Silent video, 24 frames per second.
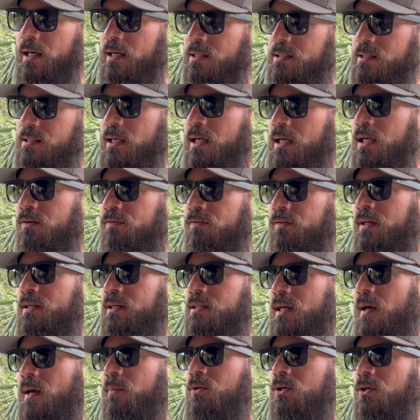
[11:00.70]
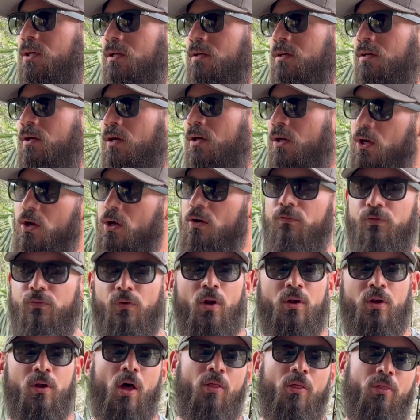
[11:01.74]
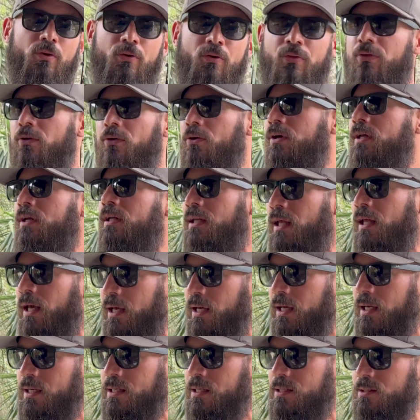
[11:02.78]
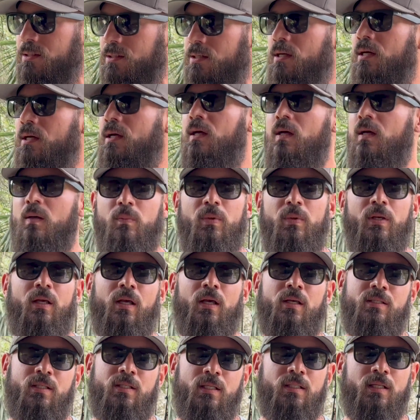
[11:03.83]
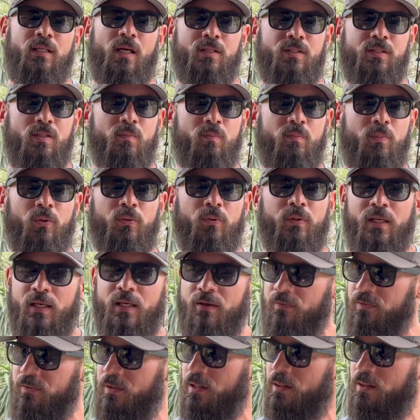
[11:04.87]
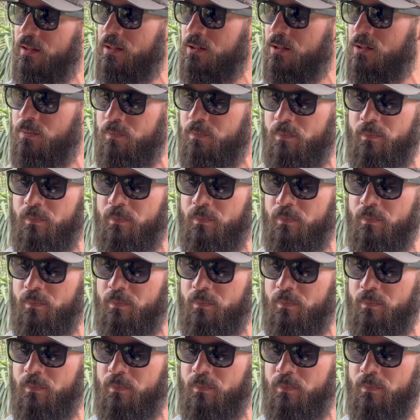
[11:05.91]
state of exception for another 30 days because he doesn't believe that this